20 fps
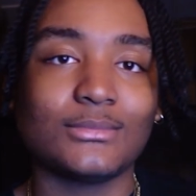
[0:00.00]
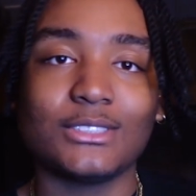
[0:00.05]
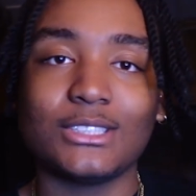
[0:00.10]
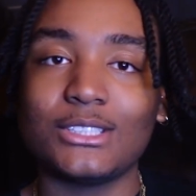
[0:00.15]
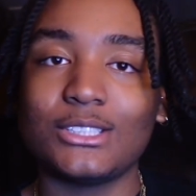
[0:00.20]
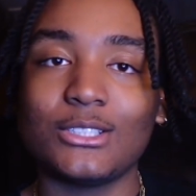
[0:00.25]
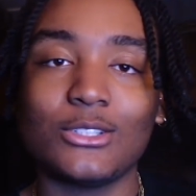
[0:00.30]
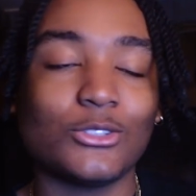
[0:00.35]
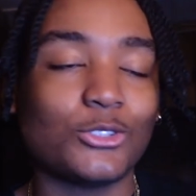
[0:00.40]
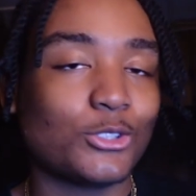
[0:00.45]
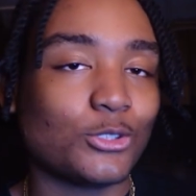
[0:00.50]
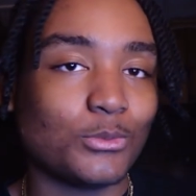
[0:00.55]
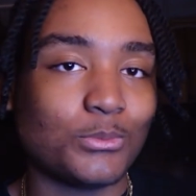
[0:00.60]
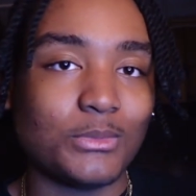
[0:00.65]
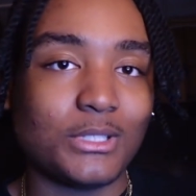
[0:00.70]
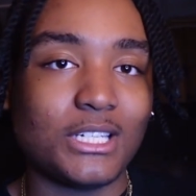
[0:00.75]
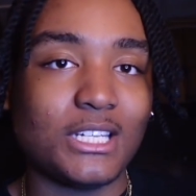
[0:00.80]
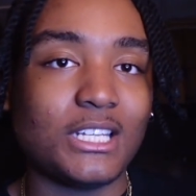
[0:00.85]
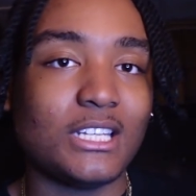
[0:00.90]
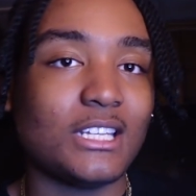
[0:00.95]
social
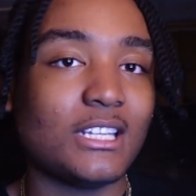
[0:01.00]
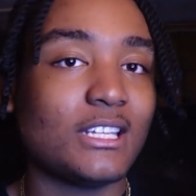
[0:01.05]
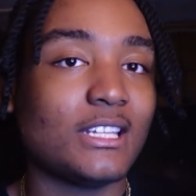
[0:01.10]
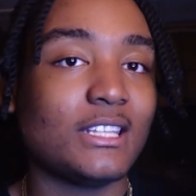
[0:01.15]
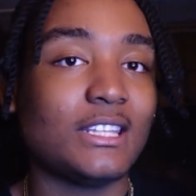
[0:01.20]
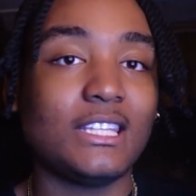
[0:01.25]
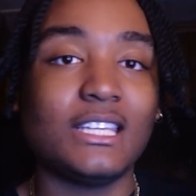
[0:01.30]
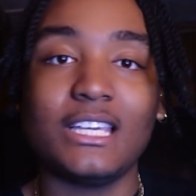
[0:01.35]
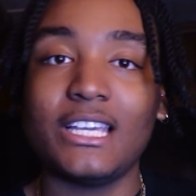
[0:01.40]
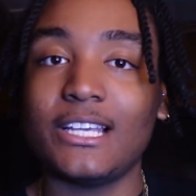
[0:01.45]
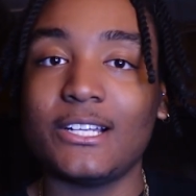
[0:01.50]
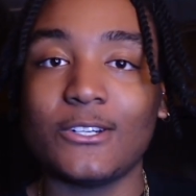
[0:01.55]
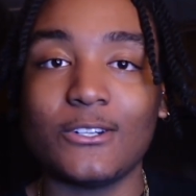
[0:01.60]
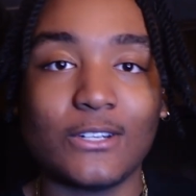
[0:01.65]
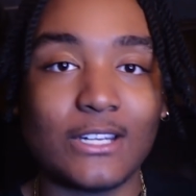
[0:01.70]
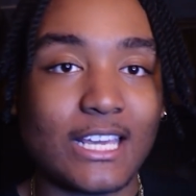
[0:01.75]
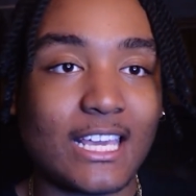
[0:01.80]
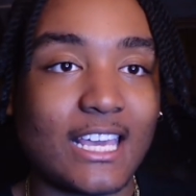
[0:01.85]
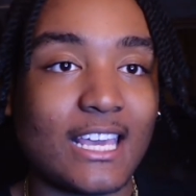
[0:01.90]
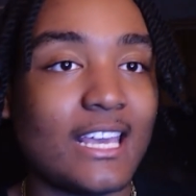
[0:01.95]
media, the
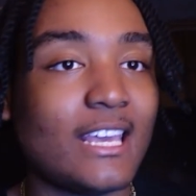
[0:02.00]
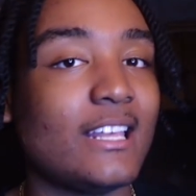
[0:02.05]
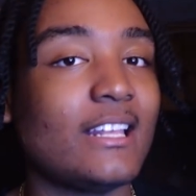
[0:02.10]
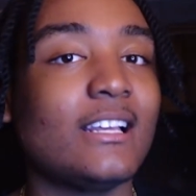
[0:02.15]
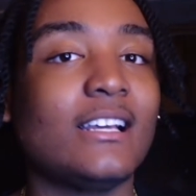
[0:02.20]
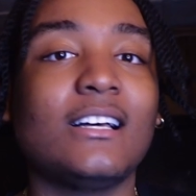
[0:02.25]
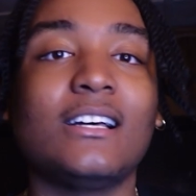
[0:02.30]
internet,